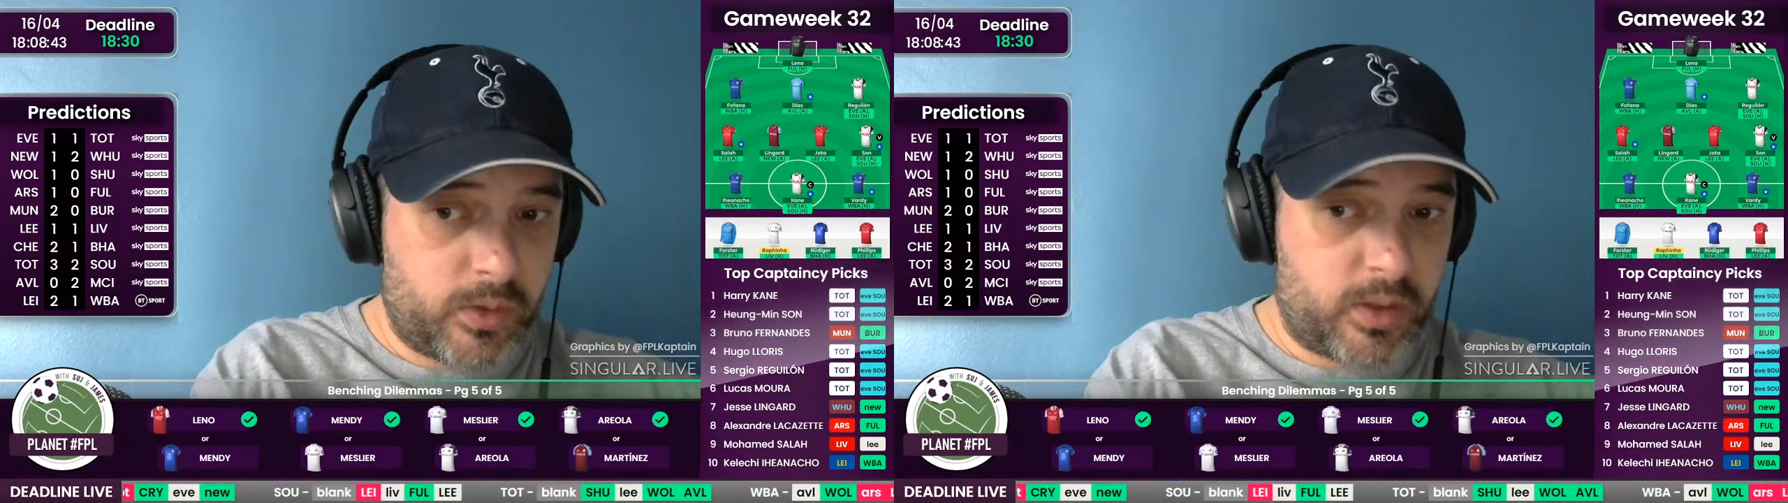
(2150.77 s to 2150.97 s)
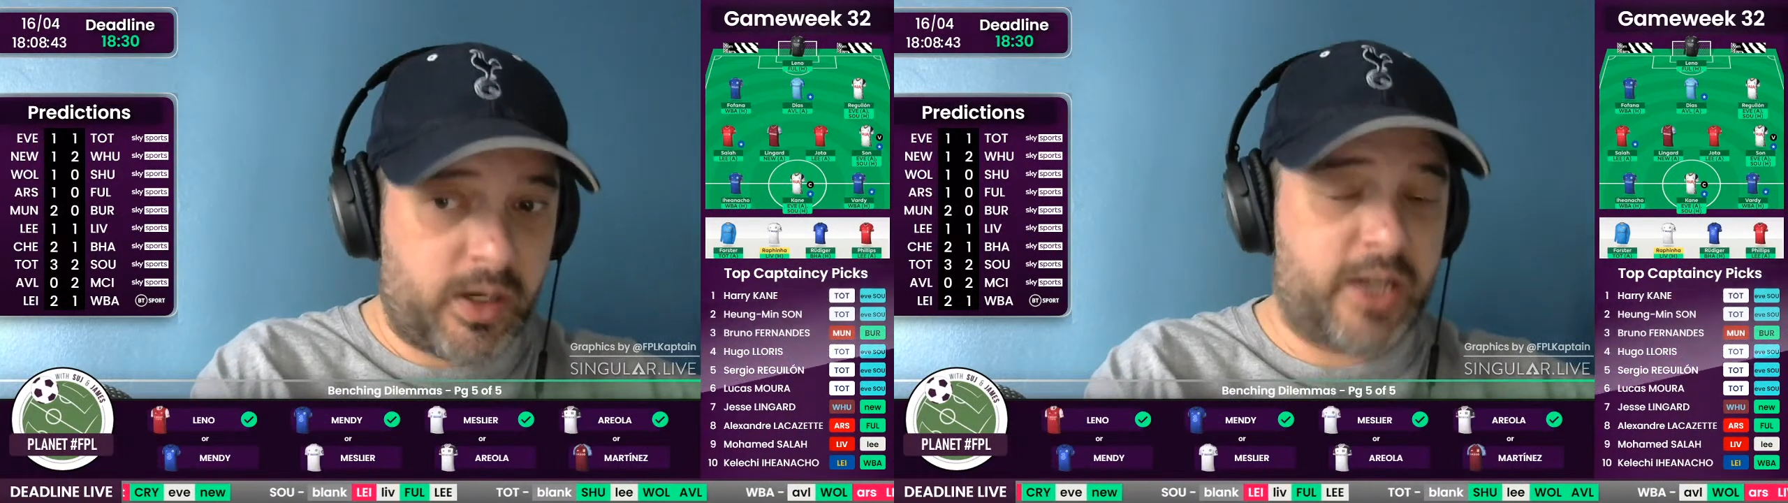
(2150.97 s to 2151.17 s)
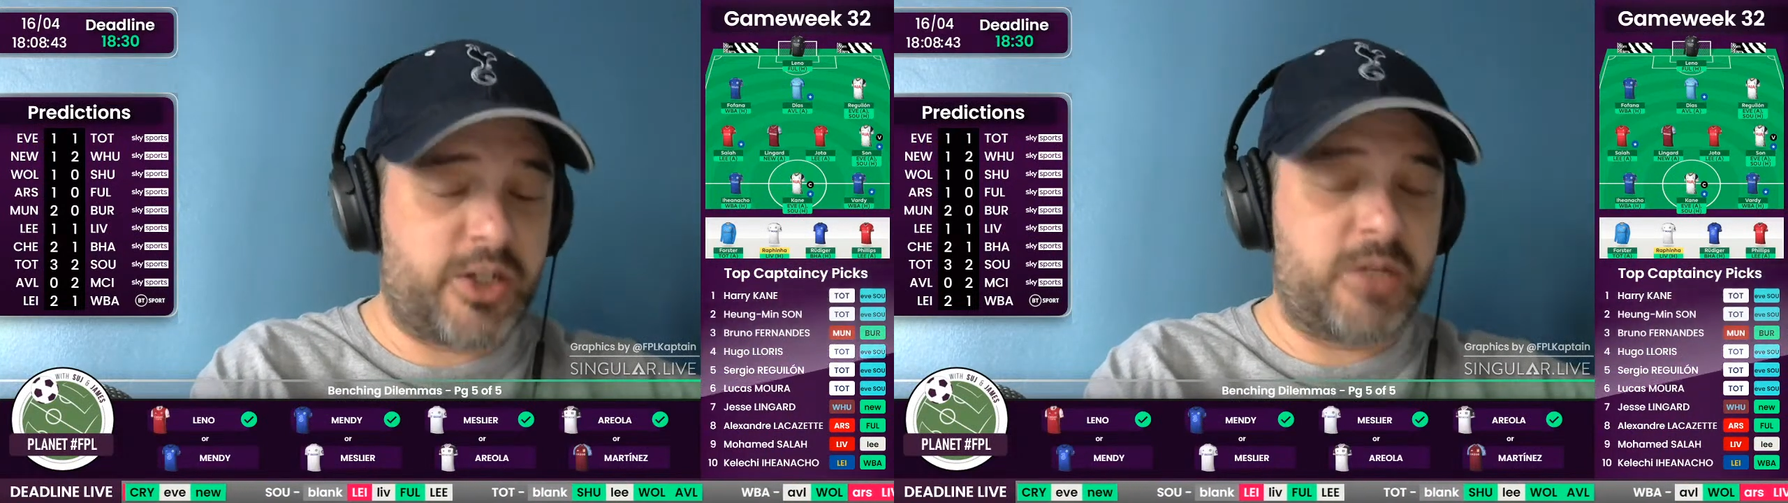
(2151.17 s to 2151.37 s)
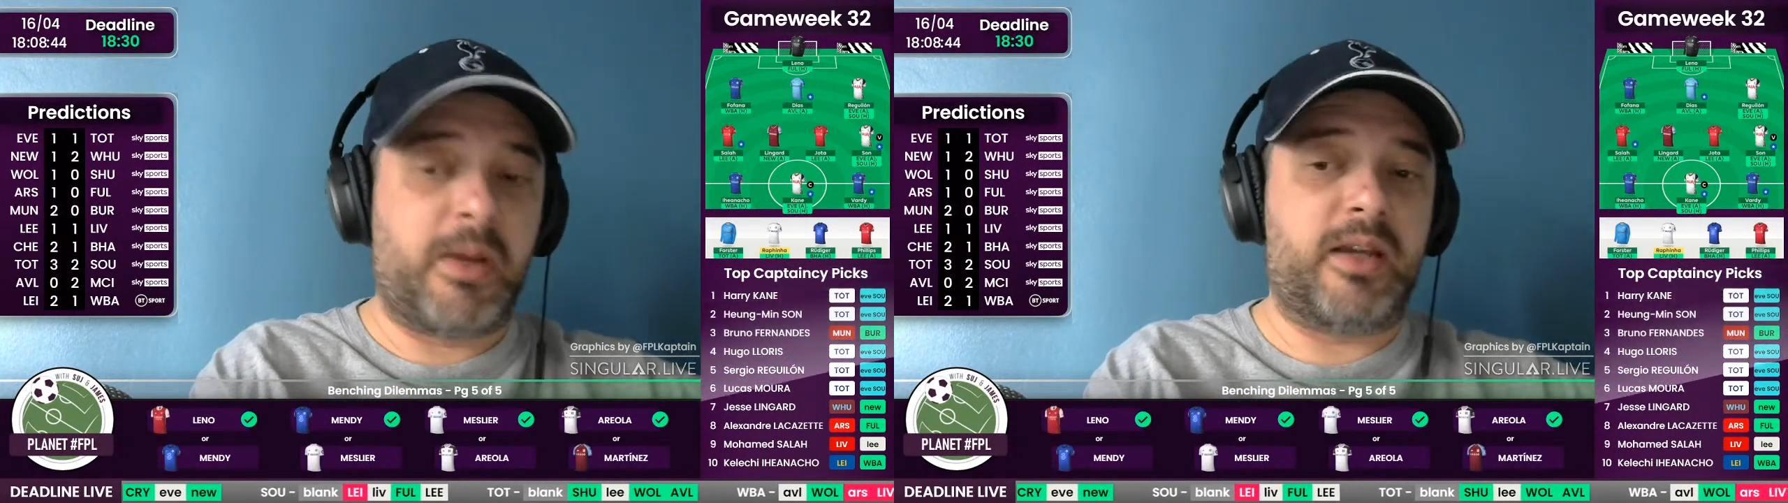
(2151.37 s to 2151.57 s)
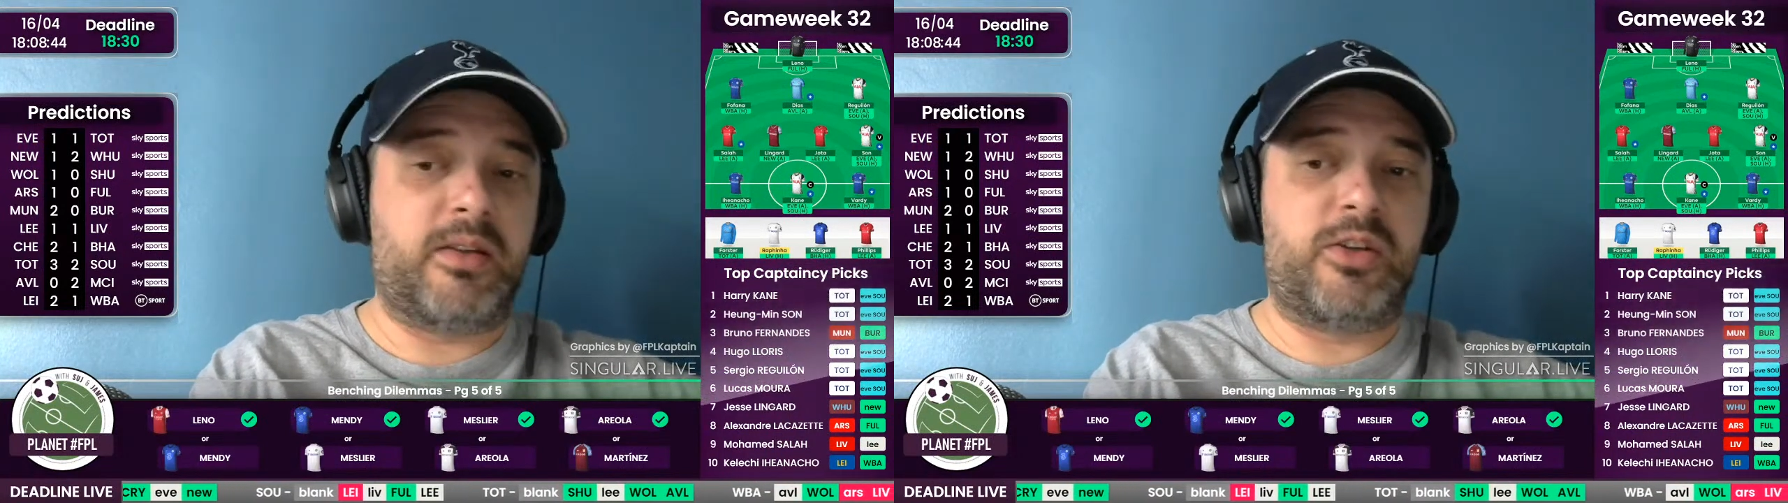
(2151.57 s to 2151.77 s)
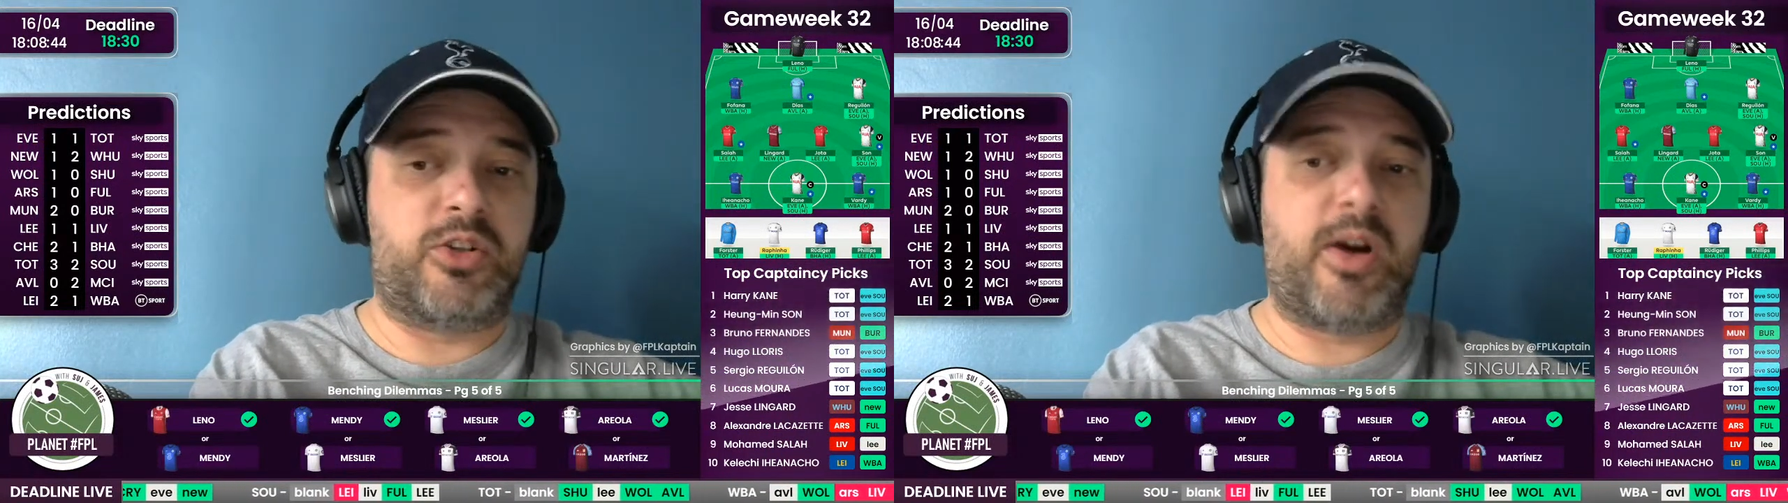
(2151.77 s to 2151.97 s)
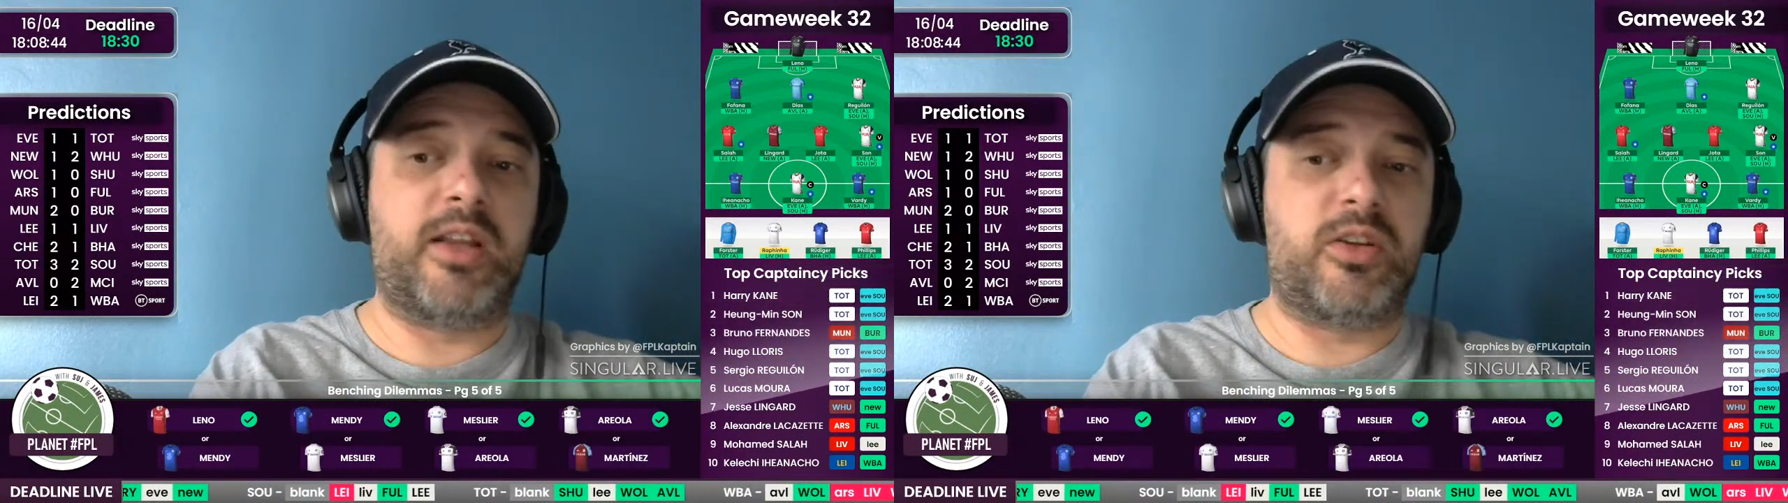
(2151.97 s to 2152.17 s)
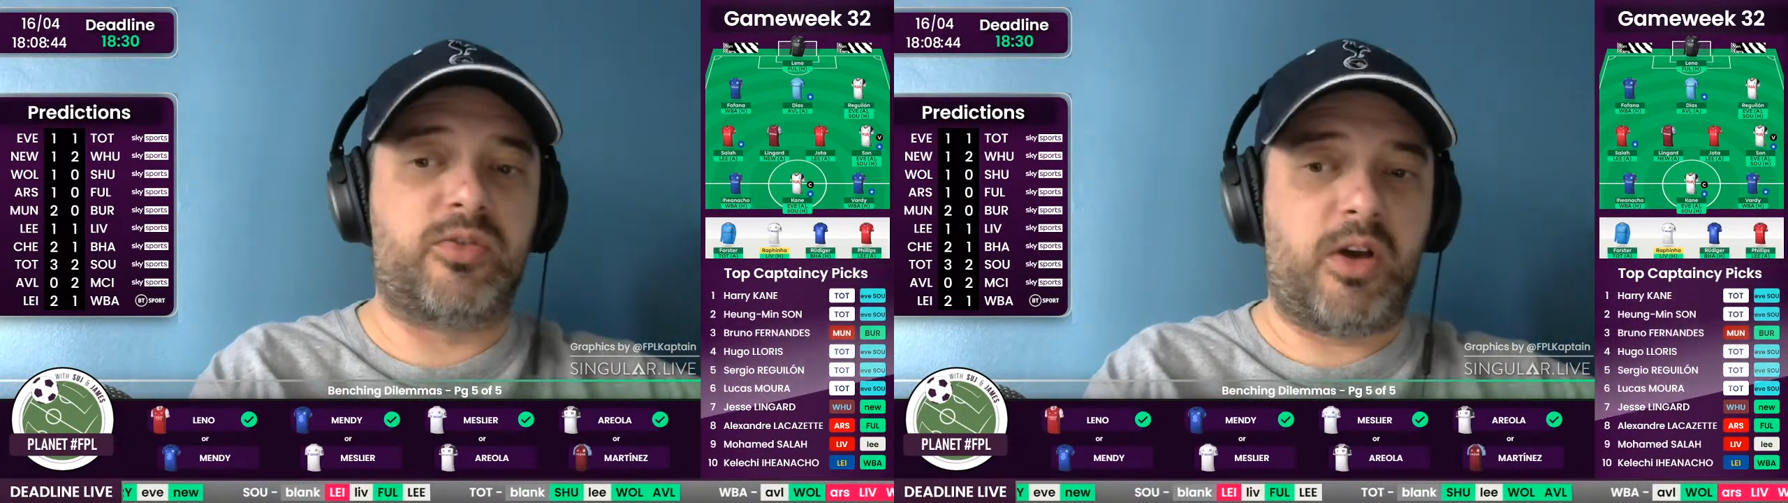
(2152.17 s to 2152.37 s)
than actually make the
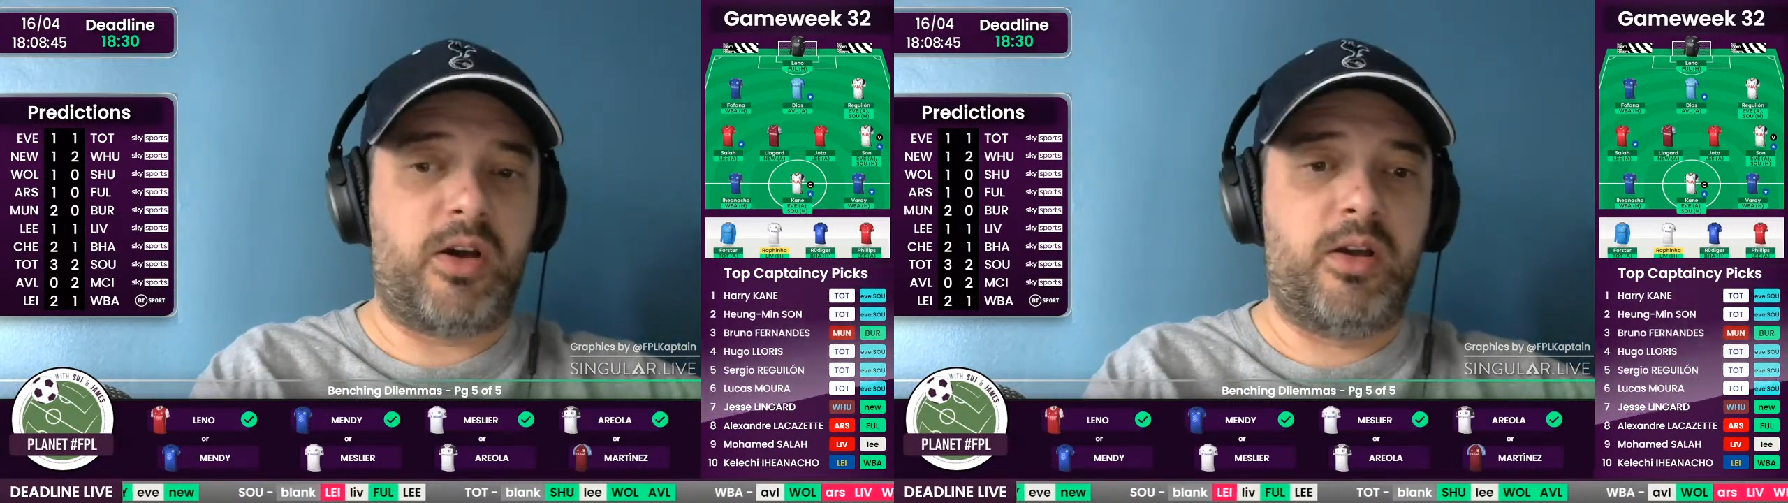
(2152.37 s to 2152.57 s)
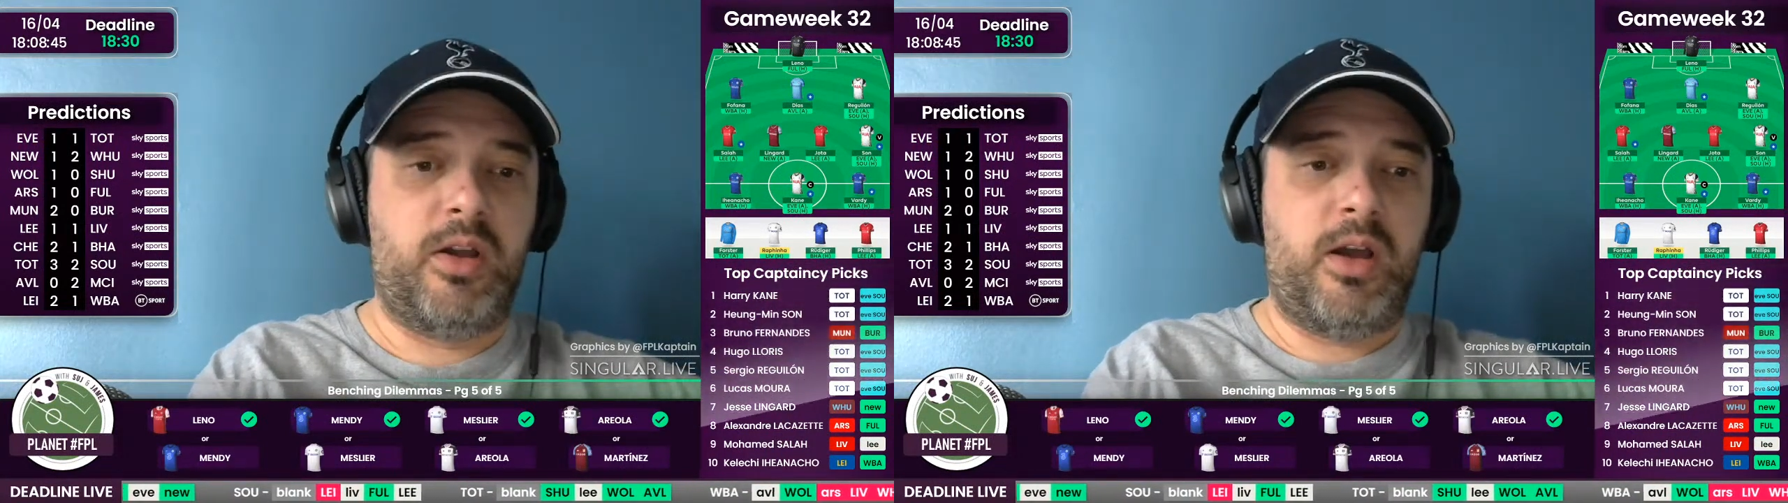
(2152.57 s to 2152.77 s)
transfer.